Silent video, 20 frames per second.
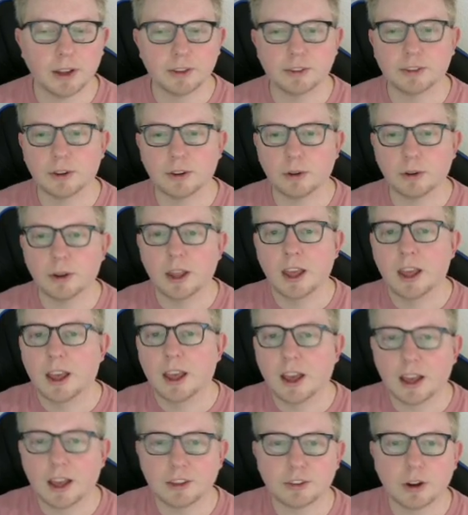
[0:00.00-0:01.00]
So
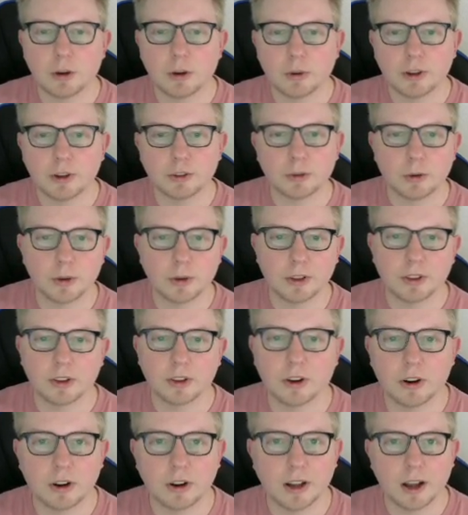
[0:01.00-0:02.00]
as always, we'll rate the
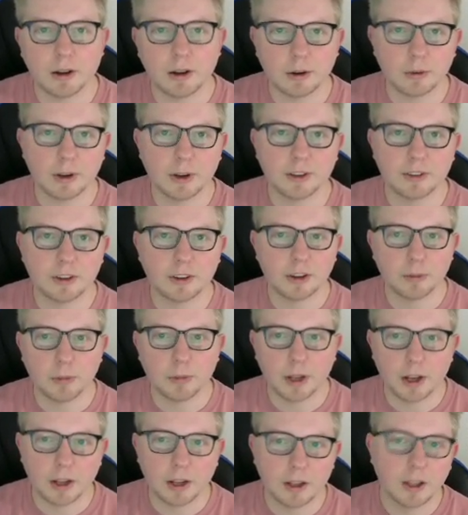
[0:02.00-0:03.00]
card how he rates in the
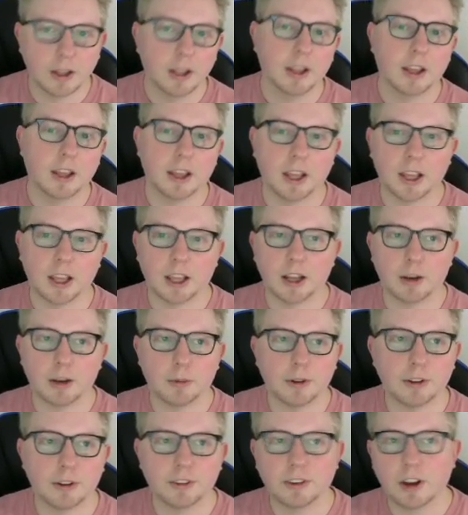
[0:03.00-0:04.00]
meta, and I'm
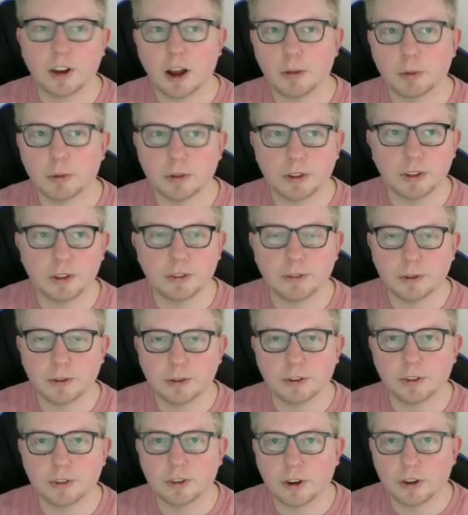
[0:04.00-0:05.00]
going to stop with these
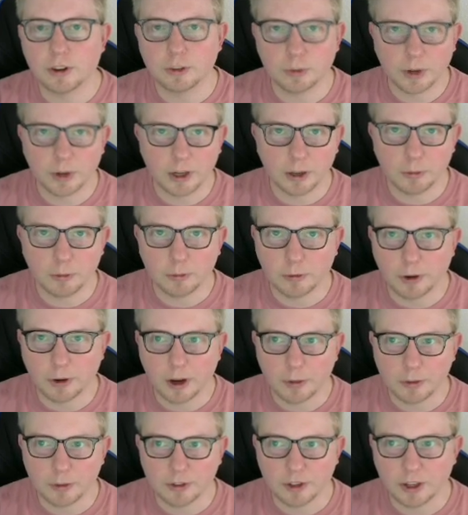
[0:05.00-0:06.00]
Future Stars, rating them for how
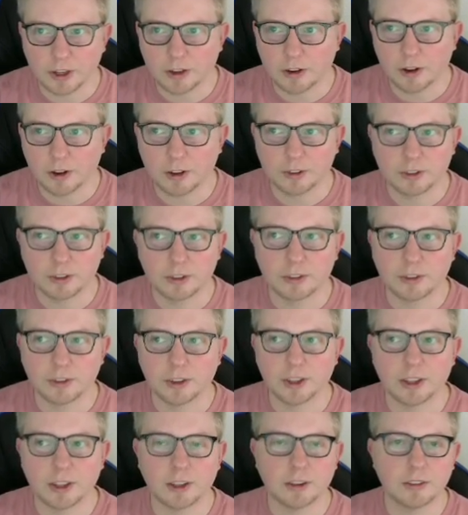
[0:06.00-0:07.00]
much they cost, because
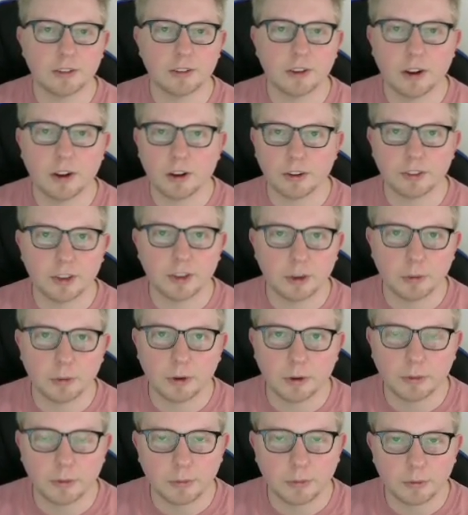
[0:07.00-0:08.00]
they can cost
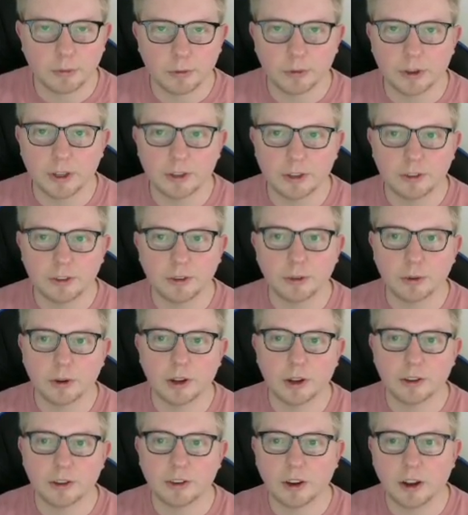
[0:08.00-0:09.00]
anywhere from free to
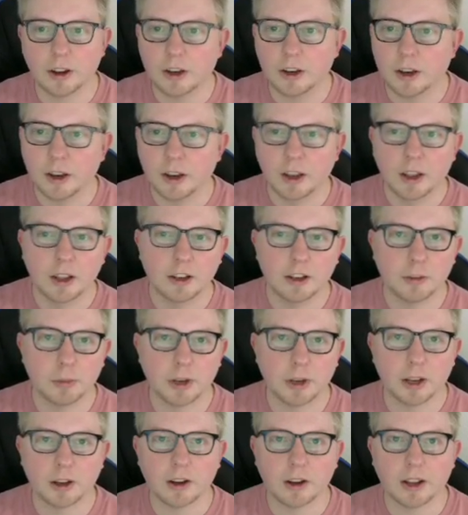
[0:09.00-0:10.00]
a ton
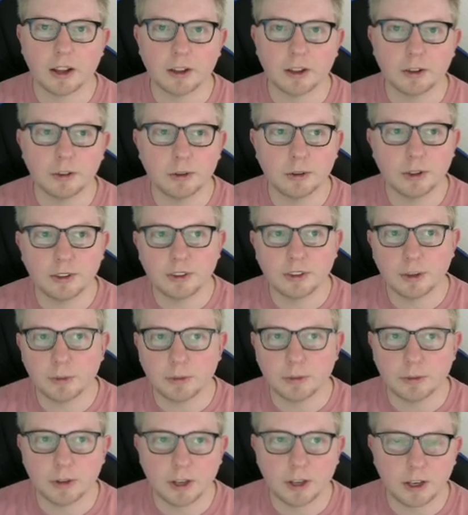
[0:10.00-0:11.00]
depending on how you do these team
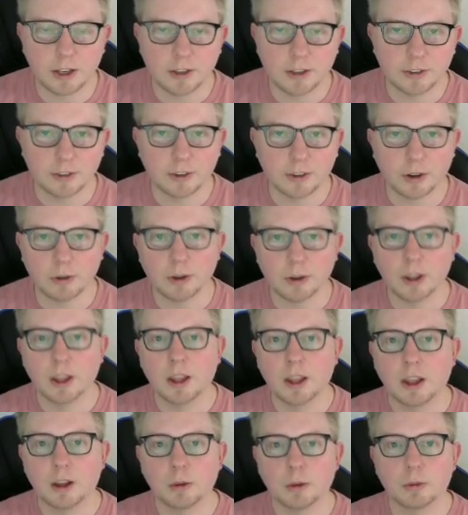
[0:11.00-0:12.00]
affinities. So
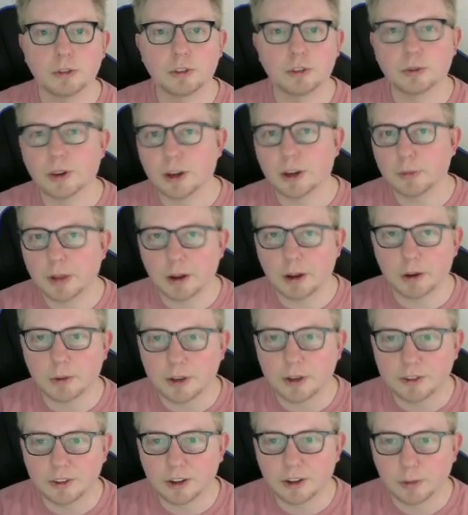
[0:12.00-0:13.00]
we'll just rate him how he
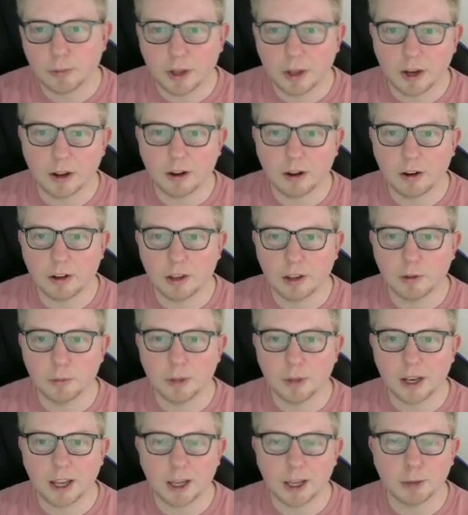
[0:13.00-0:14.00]
rates in the meta. I'll give him
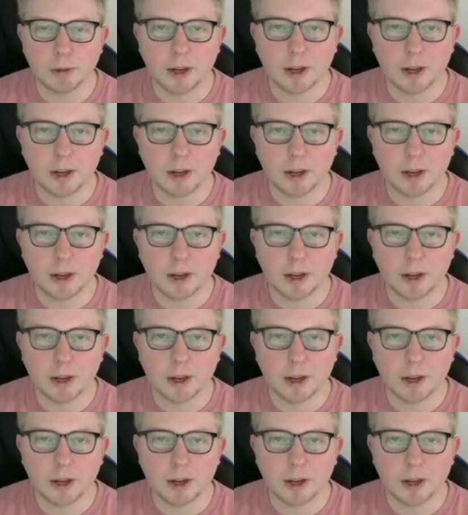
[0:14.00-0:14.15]
an A-.